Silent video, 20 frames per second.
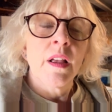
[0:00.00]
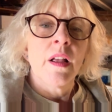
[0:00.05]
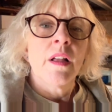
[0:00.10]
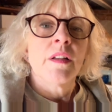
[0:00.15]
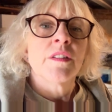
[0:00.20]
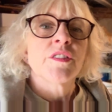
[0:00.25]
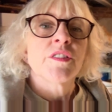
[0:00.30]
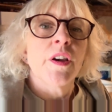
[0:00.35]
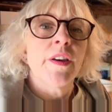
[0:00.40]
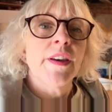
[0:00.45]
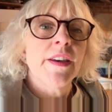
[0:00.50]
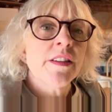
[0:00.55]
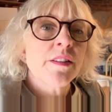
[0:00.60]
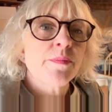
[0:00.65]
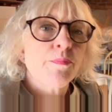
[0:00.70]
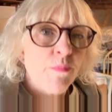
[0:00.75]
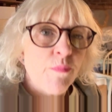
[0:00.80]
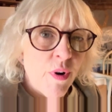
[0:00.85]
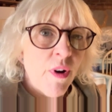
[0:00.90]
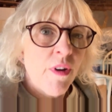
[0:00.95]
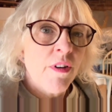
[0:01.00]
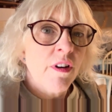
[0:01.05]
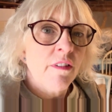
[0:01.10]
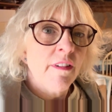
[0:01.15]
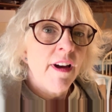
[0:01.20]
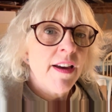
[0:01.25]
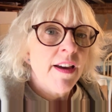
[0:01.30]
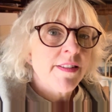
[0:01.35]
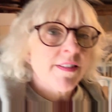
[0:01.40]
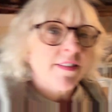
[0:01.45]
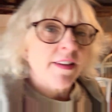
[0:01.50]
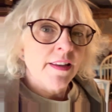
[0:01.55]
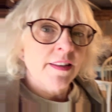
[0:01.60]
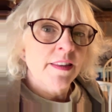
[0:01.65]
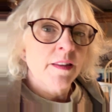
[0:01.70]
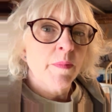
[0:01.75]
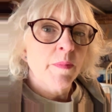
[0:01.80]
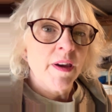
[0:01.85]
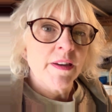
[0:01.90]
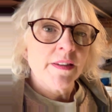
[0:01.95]
So here's progress in
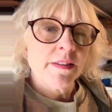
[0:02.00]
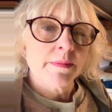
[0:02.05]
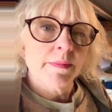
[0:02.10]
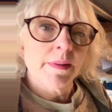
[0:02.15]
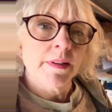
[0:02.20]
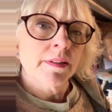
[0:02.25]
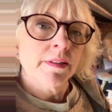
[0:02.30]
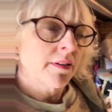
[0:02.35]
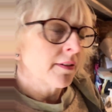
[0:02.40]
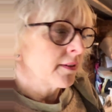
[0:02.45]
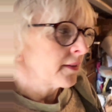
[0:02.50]
the basement.